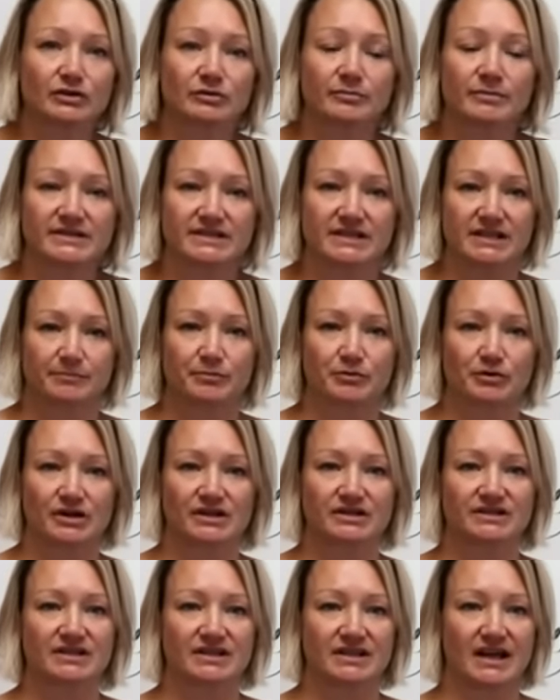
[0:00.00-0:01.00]
a little bit deeper
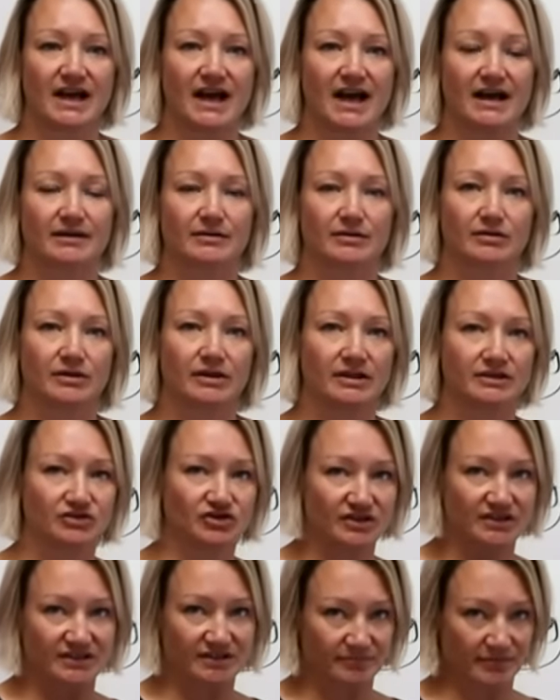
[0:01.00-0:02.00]
into that in
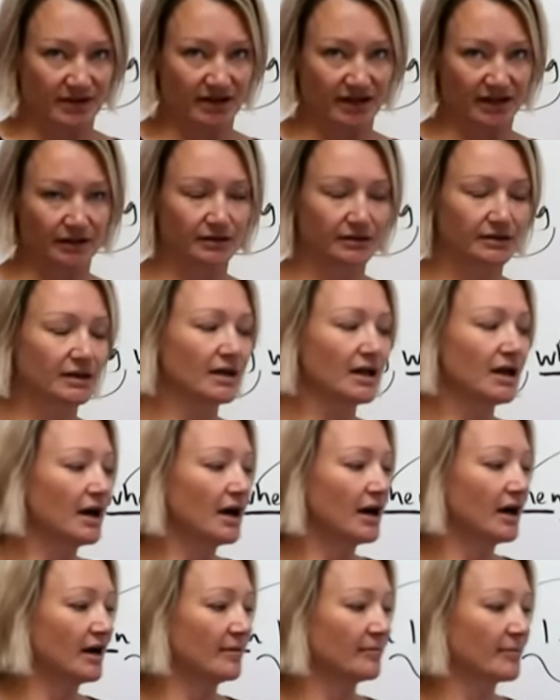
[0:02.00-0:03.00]
just a minute.
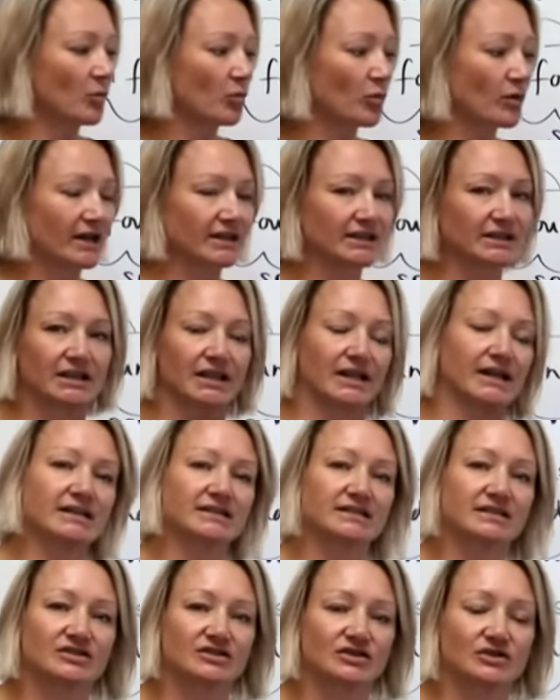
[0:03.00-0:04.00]
Um, what I'd like
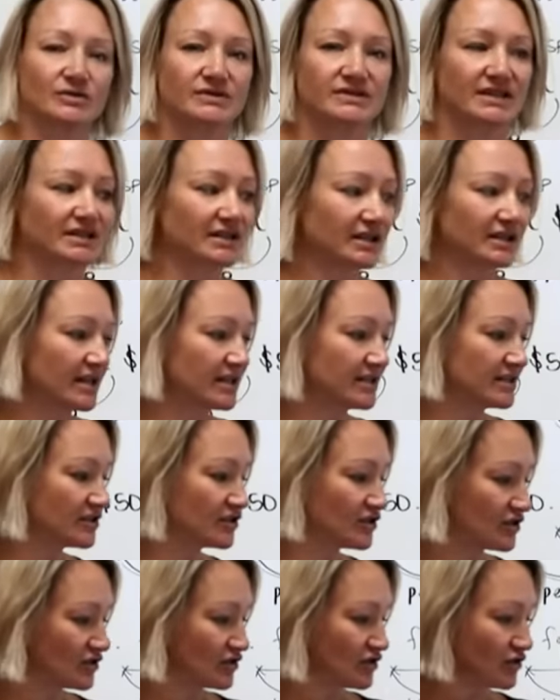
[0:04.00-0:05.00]
to do is I'd like to
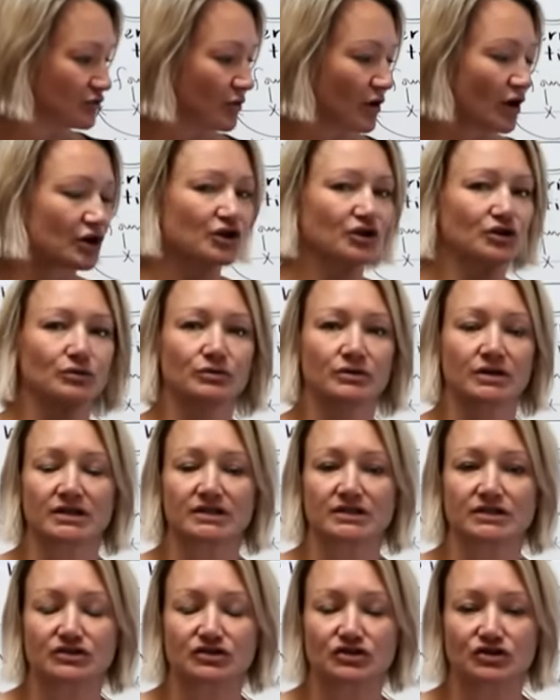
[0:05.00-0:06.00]
just do our
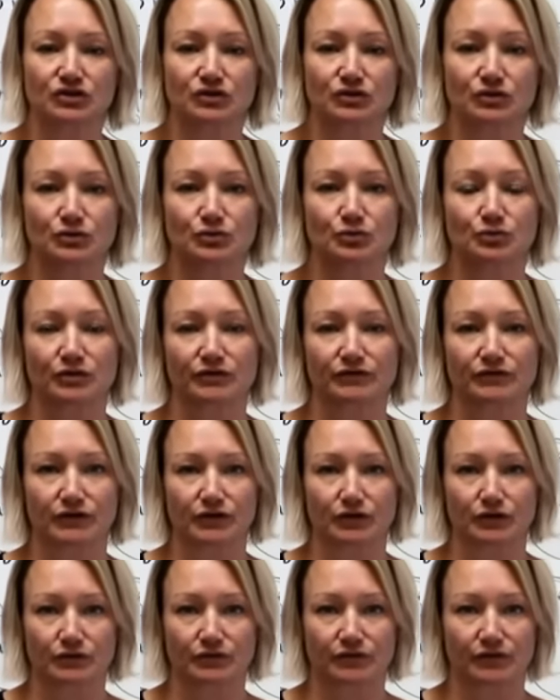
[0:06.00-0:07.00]
unit two
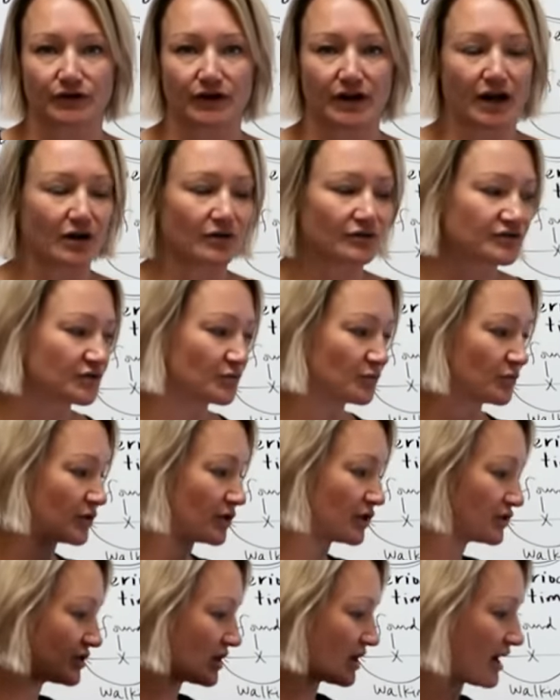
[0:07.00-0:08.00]
review for now. So we're
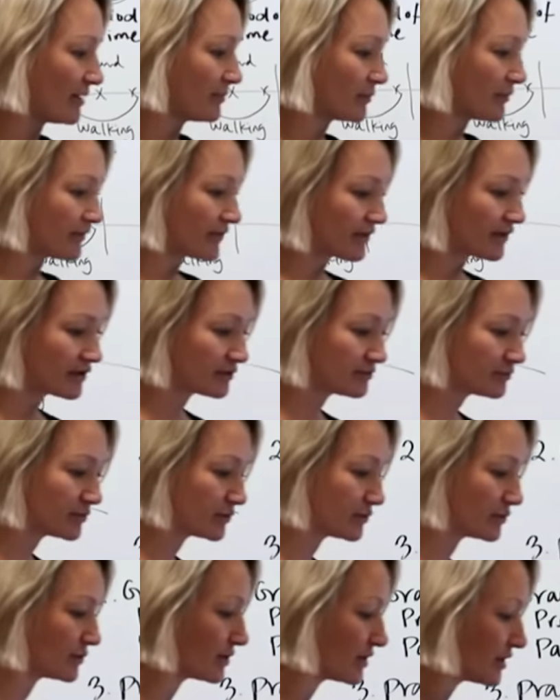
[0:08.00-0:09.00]
going to hop over to the
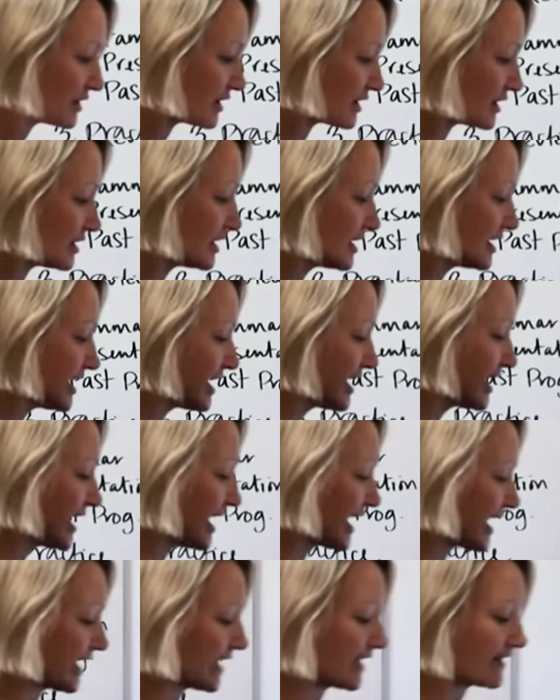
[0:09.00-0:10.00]
computer here.
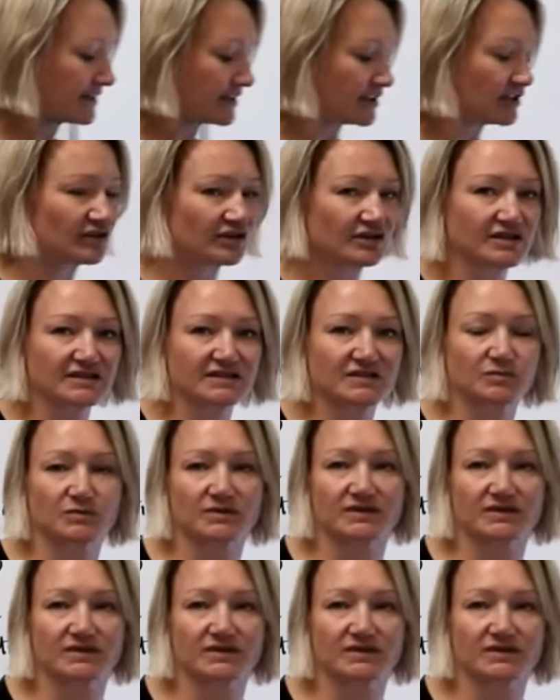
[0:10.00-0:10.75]
And this